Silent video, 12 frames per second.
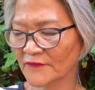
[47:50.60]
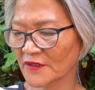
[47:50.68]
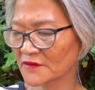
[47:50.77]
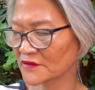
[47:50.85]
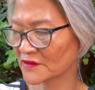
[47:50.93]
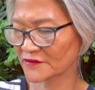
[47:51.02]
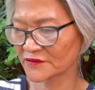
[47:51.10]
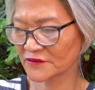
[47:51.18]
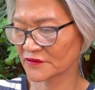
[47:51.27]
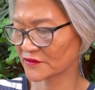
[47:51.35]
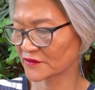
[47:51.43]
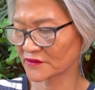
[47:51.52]
That
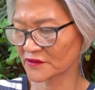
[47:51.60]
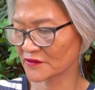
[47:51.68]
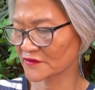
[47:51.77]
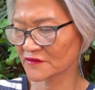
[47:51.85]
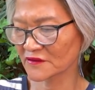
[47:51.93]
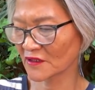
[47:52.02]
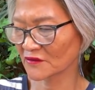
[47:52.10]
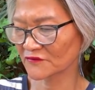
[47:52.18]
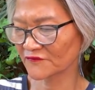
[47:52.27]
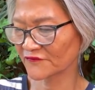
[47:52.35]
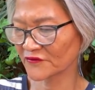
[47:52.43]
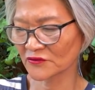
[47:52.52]
does not
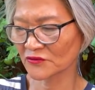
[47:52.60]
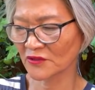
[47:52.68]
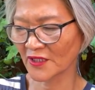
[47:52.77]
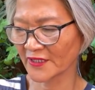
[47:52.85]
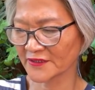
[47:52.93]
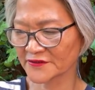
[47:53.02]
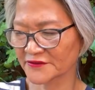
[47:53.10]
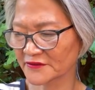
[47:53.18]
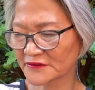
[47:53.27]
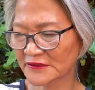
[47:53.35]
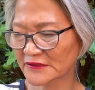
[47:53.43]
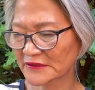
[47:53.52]
feel right.
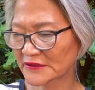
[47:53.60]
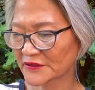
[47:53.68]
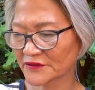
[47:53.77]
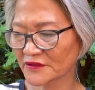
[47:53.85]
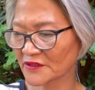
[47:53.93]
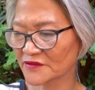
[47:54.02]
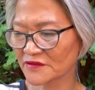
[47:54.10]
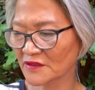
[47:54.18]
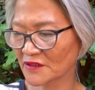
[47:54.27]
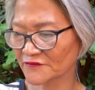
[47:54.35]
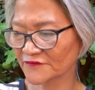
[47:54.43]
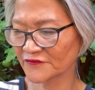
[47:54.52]
Does
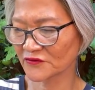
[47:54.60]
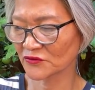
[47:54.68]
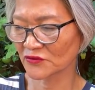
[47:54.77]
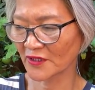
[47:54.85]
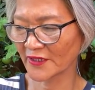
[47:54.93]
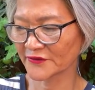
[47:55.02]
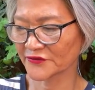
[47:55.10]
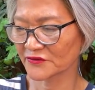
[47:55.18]
not feel right.